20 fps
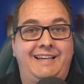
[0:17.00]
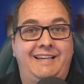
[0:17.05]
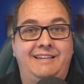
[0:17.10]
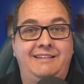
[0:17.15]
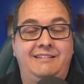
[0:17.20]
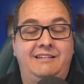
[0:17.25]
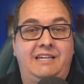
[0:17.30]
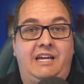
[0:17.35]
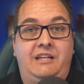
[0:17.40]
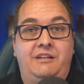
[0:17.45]

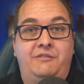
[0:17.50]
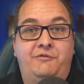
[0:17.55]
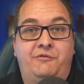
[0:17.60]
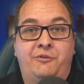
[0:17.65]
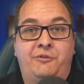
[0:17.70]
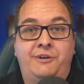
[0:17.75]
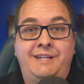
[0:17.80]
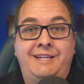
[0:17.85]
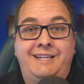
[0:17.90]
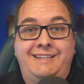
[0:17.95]

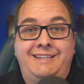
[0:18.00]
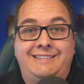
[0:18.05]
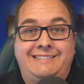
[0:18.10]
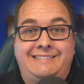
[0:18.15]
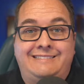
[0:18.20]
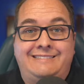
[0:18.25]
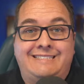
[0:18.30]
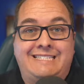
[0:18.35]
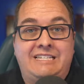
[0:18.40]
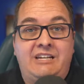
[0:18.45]
California
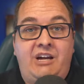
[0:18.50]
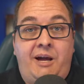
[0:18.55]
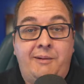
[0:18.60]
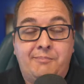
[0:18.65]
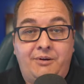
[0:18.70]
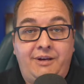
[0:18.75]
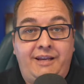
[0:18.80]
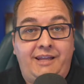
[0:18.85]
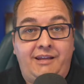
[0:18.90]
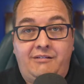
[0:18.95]
LLC
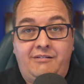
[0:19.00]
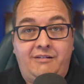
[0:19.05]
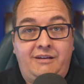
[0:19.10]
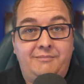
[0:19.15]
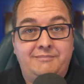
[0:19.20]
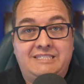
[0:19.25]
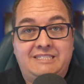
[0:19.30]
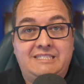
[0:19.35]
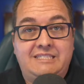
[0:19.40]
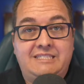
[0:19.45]
operating
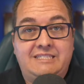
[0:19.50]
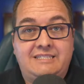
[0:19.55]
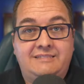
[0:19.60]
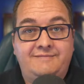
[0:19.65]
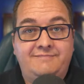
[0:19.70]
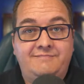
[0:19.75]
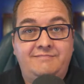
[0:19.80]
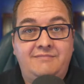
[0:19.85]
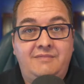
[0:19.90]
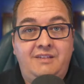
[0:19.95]
agreements.
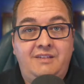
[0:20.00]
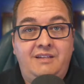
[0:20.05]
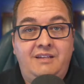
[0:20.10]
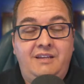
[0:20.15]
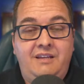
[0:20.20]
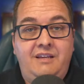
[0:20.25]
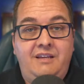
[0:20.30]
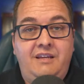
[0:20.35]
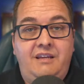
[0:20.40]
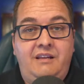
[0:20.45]

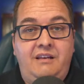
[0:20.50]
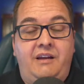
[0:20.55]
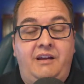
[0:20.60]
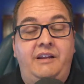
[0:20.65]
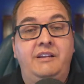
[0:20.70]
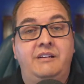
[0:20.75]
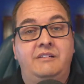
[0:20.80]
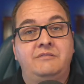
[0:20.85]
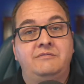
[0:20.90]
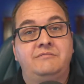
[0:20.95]
I
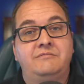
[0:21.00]
know.